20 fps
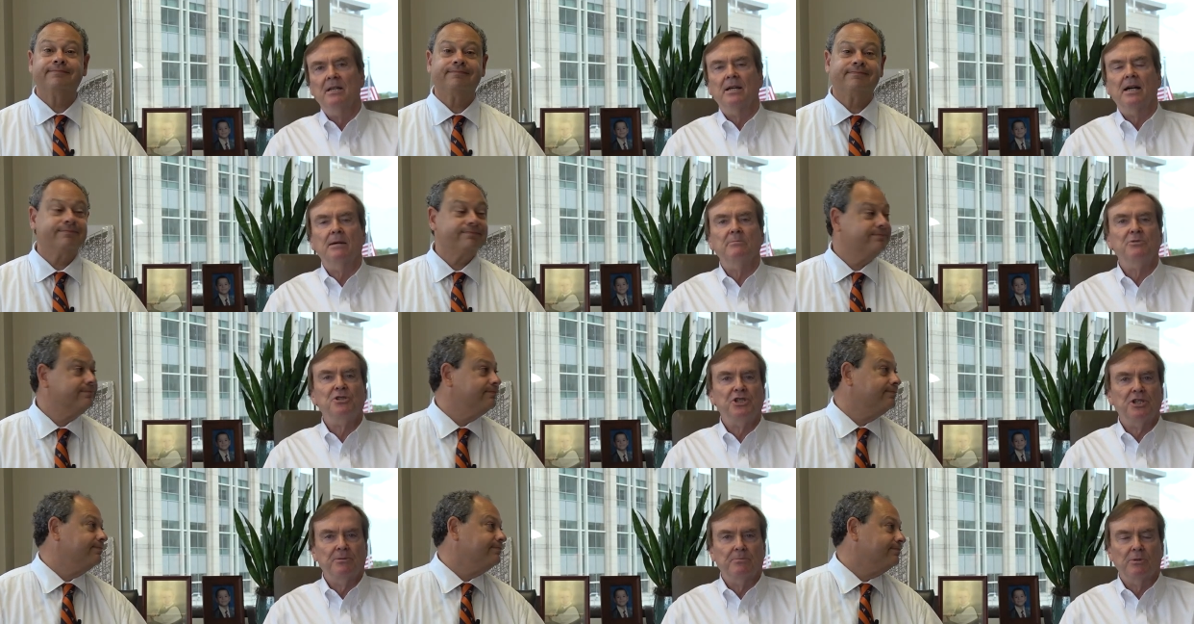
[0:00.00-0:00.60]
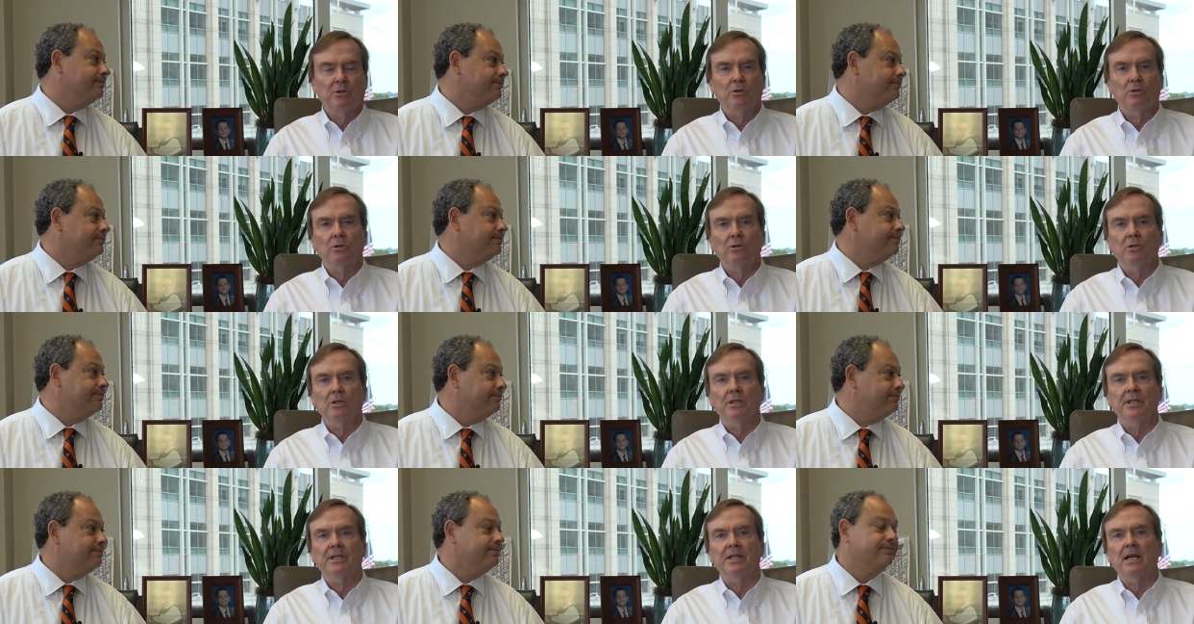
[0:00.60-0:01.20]
Speaker 1: I'm Jim
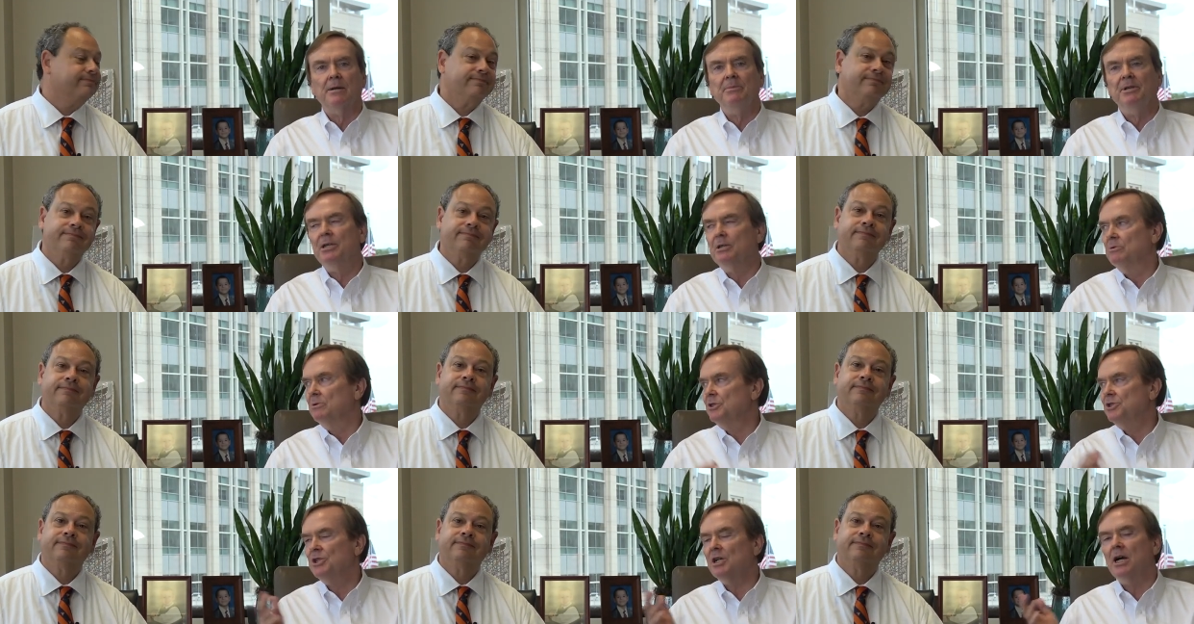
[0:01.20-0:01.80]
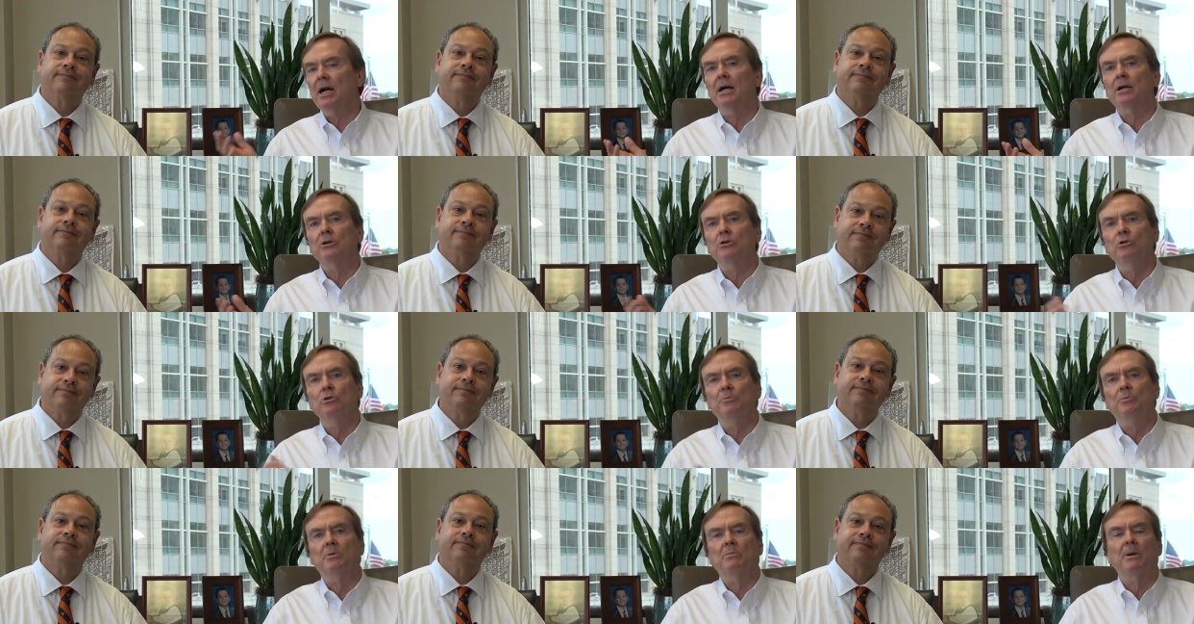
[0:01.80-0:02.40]
Hurley, and I'm here with John
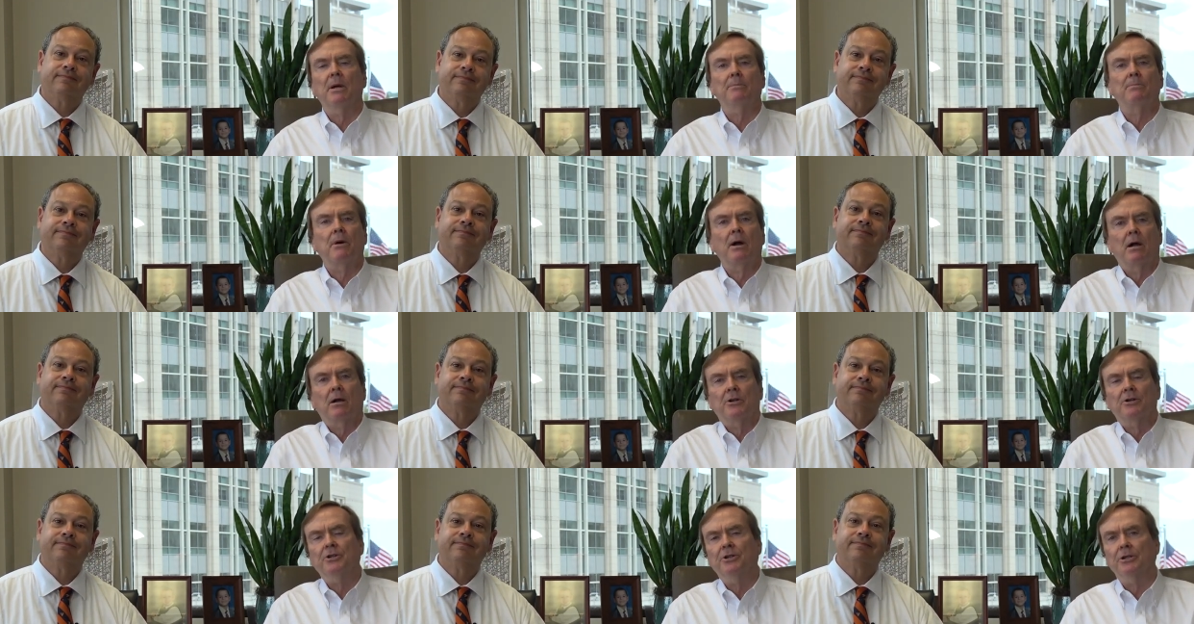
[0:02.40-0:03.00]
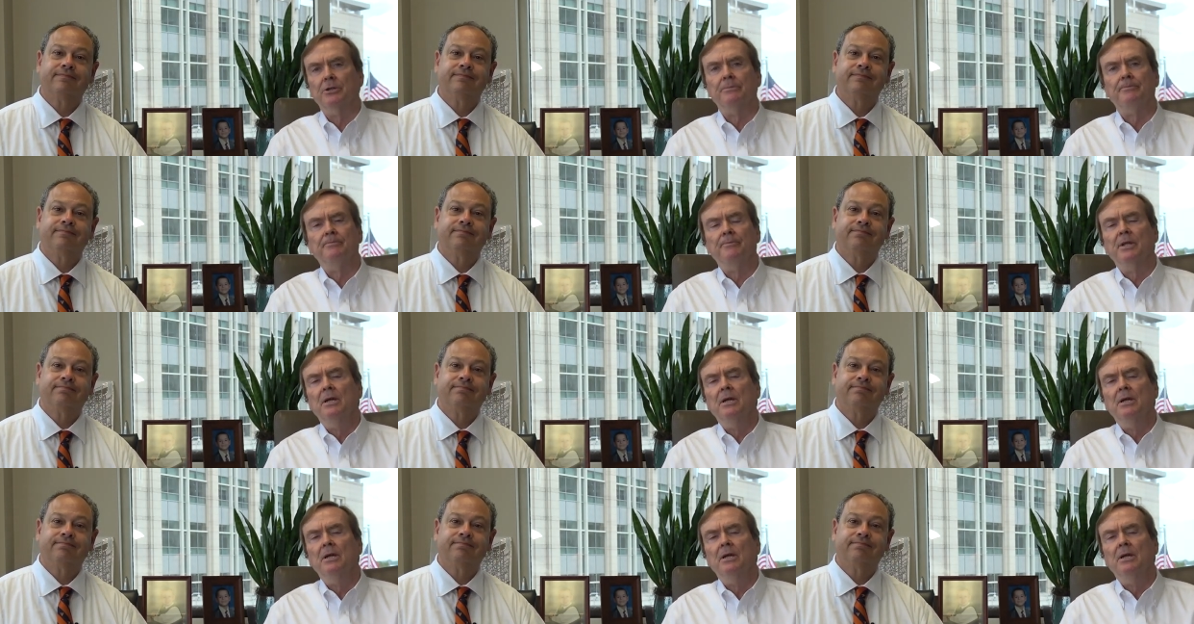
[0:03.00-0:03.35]
Cooper, my partner.